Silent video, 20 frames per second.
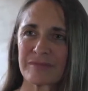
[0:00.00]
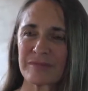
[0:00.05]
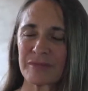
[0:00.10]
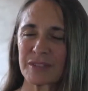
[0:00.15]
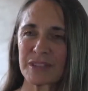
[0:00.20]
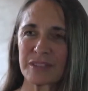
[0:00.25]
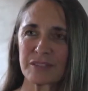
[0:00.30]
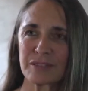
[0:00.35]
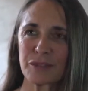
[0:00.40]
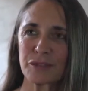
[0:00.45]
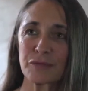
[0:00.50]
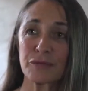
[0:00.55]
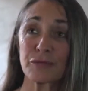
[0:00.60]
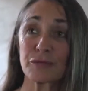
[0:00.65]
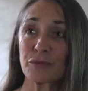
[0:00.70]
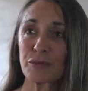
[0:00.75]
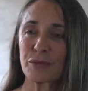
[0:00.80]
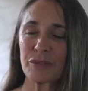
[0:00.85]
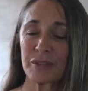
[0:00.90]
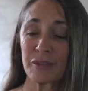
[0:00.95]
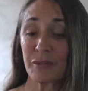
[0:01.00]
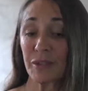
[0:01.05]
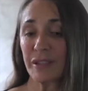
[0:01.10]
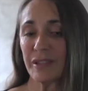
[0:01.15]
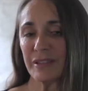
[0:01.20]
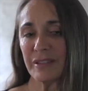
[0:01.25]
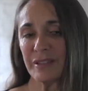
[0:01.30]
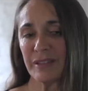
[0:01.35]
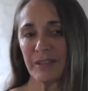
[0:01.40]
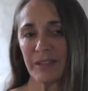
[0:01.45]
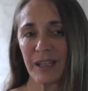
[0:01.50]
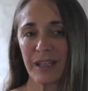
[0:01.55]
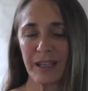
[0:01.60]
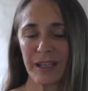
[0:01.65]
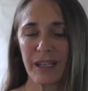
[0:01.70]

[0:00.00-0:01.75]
what good food, I mean, I